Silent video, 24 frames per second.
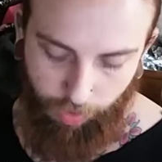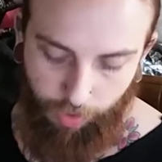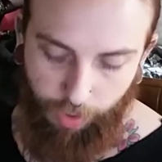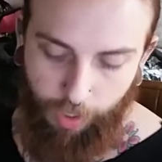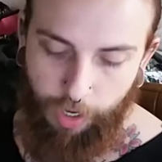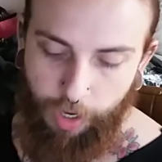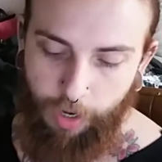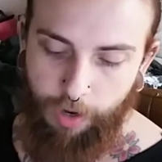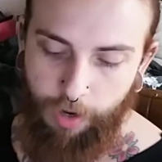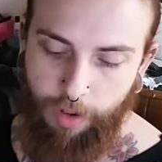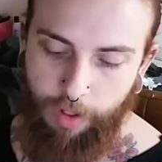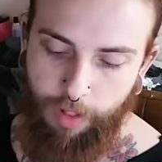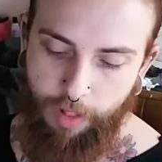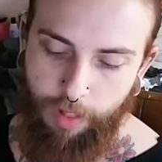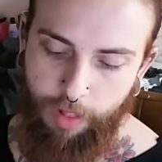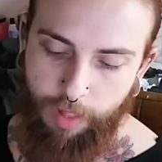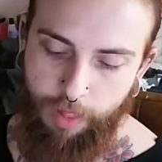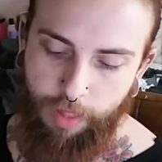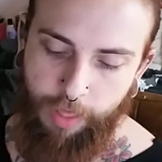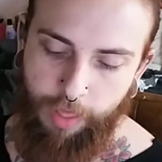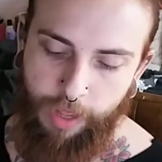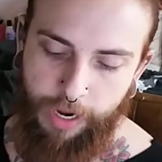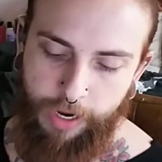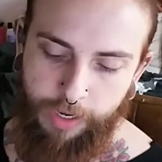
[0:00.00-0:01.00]
Uh,
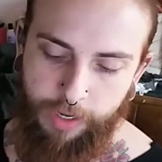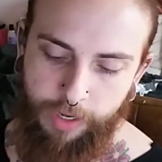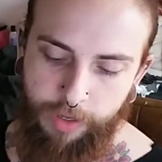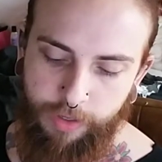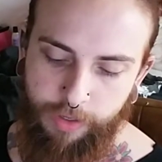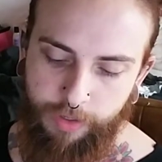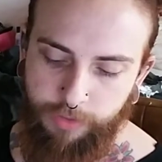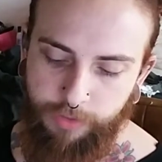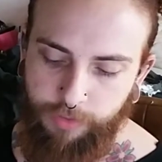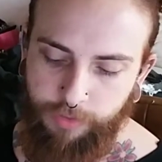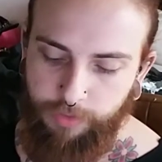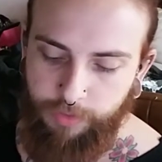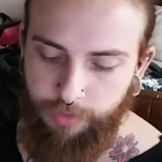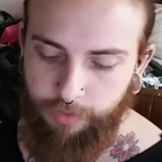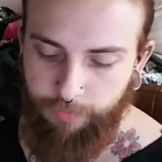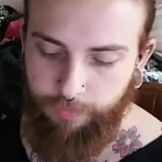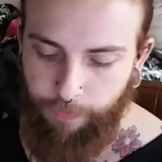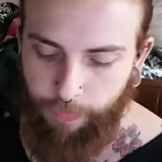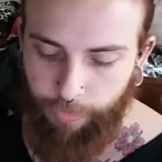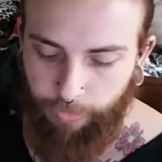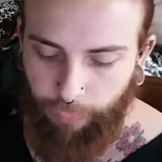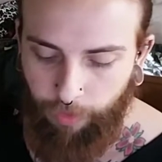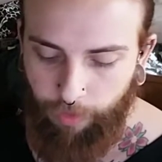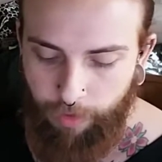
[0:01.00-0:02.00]
that is
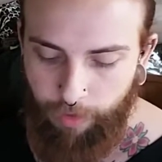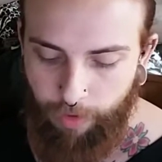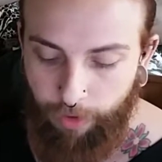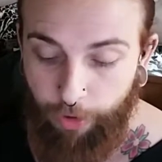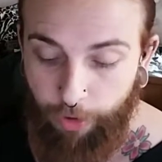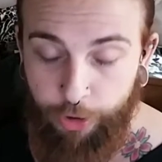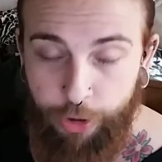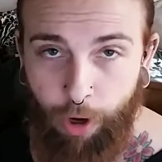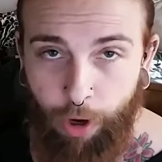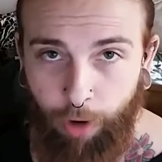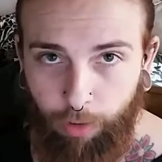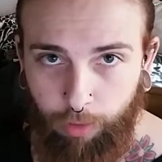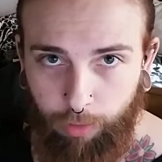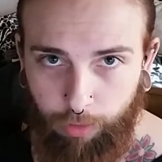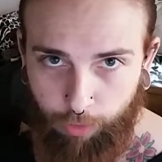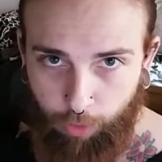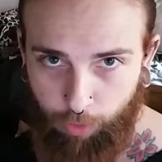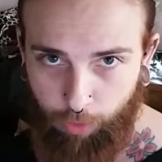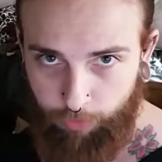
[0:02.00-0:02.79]
dark